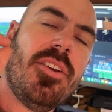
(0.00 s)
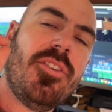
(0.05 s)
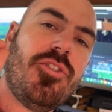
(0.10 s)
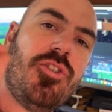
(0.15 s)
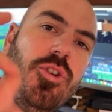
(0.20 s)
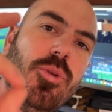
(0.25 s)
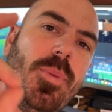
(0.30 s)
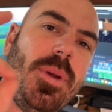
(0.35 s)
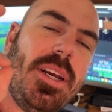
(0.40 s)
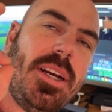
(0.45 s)

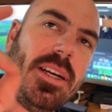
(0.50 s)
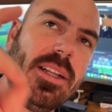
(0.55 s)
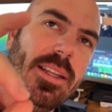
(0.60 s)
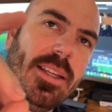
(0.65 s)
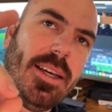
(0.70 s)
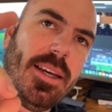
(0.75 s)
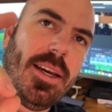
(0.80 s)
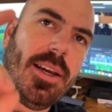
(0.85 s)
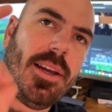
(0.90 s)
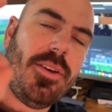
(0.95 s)
To be
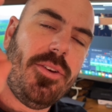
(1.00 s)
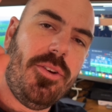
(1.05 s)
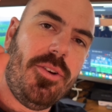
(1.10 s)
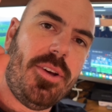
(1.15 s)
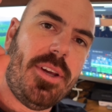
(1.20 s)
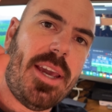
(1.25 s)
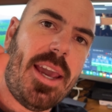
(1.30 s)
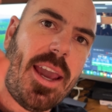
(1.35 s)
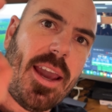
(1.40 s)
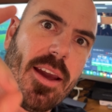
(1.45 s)
clear, you
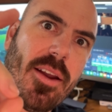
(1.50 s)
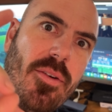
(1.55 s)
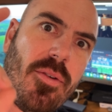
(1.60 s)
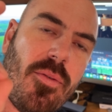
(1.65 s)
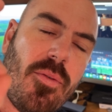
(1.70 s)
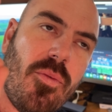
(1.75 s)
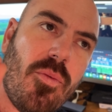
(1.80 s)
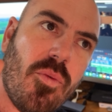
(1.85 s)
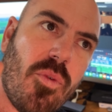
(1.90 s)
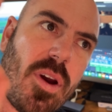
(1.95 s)

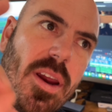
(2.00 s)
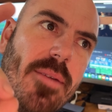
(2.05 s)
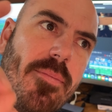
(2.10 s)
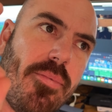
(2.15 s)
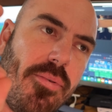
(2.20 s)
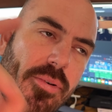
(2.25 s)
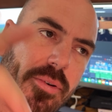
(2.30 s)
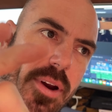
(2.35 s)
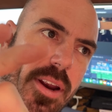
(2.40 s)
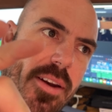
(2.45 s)
can
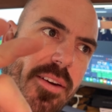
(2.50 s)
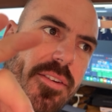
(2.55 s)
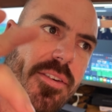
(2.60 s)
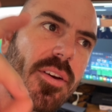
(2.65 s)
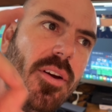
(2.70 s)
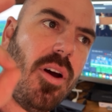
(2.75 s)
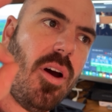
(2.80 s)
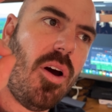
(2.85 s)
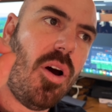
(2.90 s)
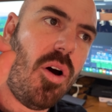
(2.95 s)
reprint
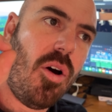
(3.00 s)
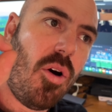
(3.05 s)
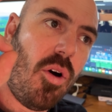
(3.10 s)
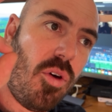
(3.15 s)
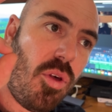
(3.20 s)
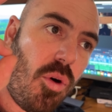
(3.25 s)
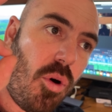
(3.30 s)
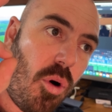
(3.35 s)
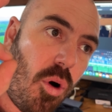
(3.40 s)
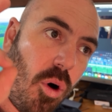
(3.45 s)

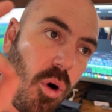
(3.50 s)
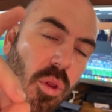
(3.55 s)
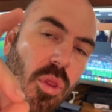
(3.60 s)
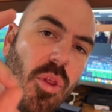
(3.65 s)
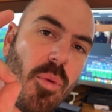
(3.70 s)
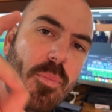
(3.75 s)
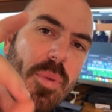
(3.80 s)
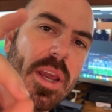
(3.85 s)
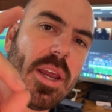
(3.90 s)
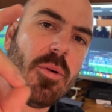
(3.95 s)
on
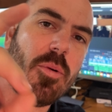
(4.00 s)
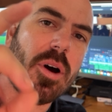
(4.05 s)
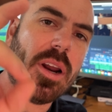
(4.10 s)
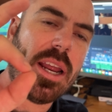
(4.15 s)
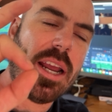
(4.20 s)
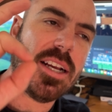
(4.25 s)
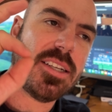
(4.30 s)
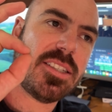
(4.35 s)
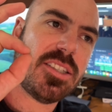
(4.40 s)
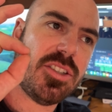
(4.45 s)
the
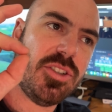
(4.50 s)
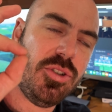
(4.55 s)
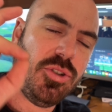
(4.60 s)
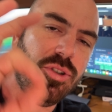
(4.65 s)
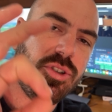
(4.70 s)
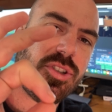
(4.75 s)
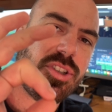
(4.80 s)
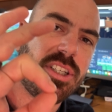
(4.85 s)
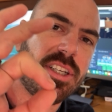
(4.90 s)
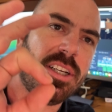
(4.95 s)
P1S
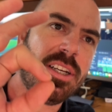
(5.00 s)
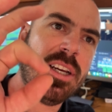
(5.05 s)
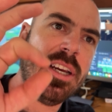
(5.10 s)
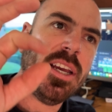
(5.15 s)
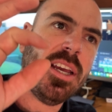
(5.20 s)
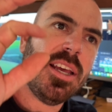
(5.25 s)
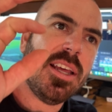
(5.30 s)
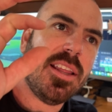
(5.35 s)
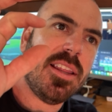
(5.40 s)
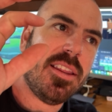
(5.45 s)
using
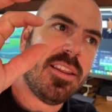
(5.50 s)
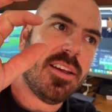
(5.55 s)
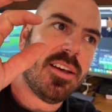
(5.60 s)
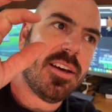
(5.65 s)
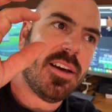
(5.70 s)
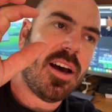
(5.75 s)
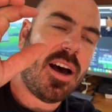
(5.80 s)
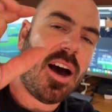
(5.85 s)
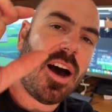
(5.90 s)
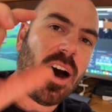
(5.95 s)

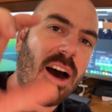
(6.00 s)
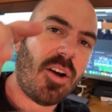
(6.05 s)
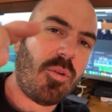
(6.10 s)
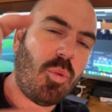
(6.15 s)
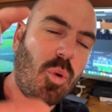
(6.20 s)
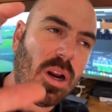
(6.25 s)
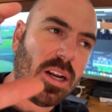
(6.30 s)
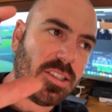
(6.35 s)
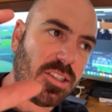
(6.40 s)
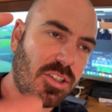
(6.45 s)
the
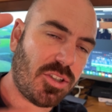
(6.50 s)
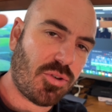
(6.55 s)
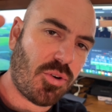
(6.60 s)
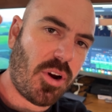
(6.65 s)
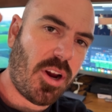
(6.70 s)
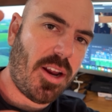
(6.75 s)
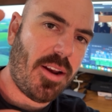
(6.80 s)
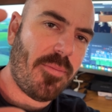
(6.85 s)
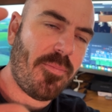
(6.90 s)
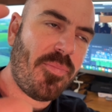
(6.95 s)
hardware
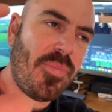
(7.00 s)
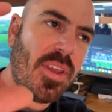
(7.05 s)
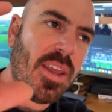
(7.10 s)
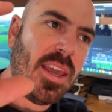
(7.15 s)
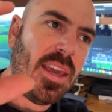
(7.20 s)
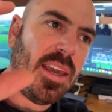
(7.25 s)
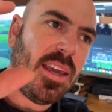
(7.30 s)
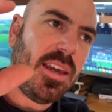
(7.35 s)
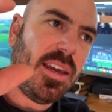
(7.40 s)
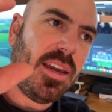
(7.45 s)
screen.
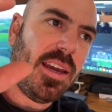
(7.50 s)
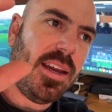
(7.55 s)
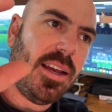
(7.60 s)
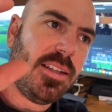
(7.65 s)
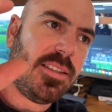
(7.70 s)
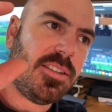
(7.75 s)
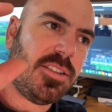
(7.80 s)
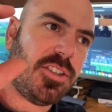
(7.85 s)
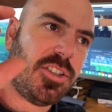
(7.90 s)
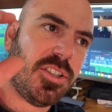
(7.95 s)

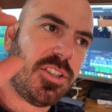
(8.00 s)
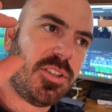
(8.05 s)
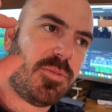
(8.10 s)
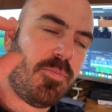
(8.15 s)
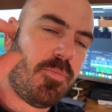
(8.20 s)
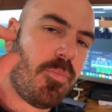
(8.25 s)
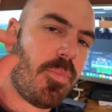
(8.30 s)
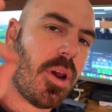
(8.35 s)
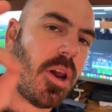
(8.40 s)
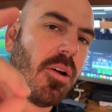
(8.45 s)
It's
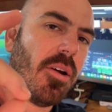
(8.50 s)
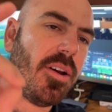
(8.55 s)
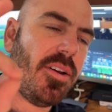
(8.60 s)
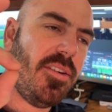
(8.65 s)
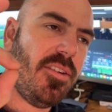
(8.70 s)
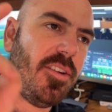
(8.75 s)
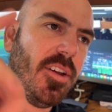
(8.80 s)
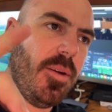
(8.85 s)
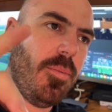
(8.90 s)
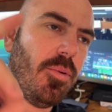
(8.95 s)
just
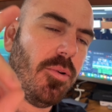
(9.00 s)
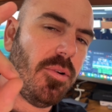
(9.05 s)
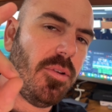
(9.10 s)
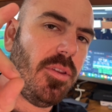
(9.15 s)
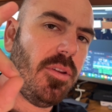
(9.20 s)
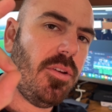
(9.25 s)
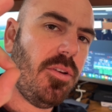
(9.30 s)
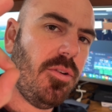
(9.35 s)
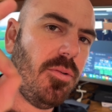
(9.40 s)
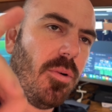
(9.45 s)
buried deeper
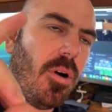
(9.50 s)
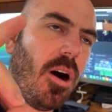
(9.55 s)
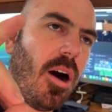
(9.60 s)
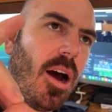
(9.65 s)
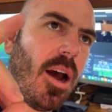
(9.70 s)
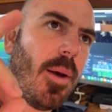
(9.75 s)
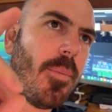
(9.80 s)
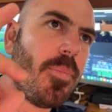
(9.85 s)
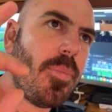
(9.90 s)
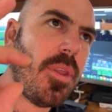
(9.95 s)
in the
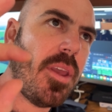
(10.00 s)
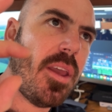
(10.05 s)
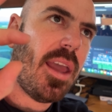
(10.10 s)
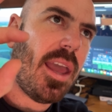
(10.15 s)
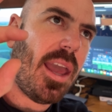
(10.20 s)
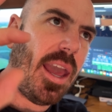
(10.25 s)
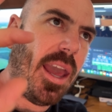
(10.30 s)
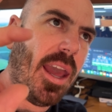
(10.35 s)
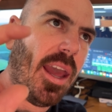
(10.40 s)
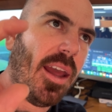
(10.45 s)
UI
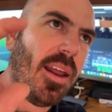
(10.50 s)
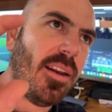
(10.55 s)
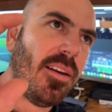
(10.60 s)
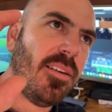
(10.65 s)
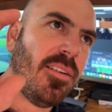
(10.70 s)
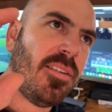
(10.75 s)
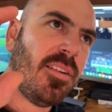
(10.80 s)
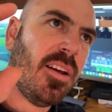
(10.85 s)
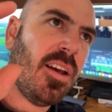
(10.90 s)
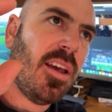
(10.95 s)

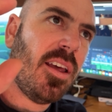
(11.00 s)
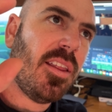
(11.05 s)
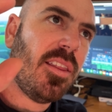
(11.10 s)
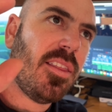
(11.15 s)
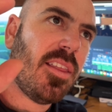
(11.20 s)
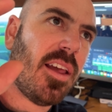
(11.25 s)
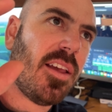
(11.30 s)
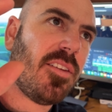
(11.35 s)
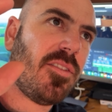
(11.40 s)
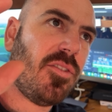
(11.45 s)
and
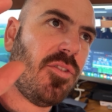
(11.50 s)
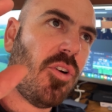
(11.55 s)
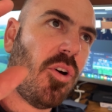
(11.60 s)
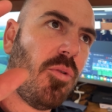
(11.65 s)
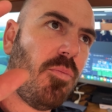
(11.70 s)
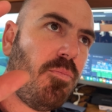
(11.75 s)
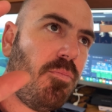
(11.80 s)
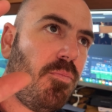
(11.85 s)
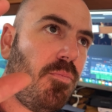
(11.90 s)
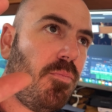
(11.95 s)
there's
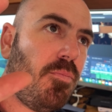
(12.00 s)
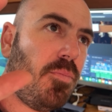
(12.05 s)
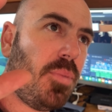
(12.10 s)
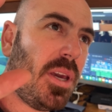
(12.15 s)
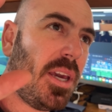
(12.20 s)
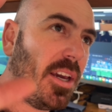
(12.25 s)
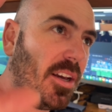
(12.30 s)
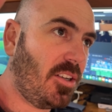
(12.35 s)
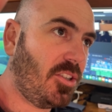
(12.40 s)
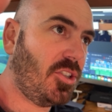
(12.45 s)
no
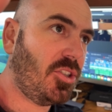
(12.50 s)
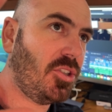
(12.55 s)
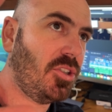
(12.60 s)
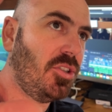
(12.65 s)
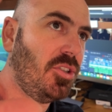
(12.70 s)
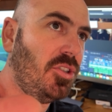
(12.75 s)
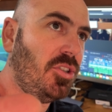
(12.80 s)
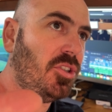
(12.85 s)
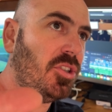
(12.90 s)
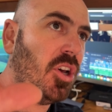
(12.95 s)

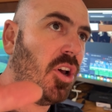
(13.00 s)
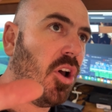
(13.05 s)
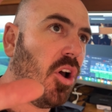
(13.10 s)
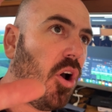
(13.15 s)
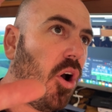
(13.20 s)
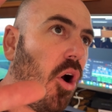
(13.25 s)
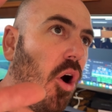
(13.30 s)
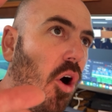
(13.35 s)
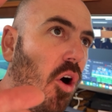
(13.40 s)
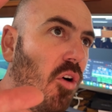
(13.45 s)
pictures
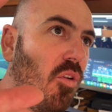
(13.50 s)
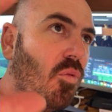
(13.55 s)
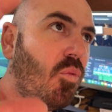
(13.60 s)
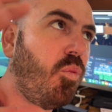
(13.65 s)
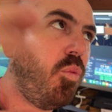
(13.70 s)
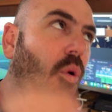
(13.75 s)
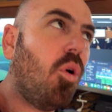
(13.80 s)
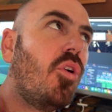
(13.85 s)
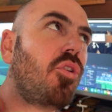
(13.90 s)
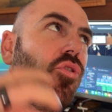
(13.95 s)

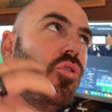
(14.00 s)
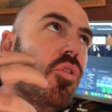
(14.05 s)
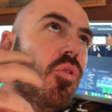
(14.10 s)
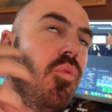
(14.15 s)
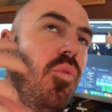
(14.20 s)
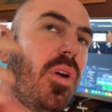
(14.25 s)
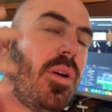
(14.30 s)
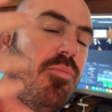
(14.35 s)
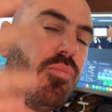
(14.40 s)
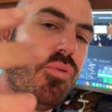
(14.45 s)
of what you're
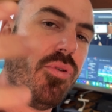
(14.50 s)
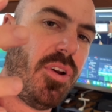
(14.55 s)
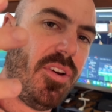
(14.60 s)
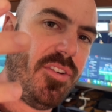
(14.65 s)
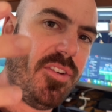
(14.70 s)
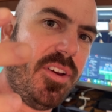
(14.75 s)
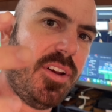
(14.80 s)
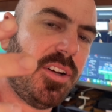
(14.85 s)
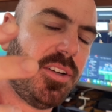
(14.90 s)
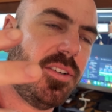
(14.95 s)

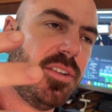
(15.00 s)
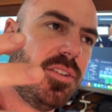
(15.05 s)
reprinting.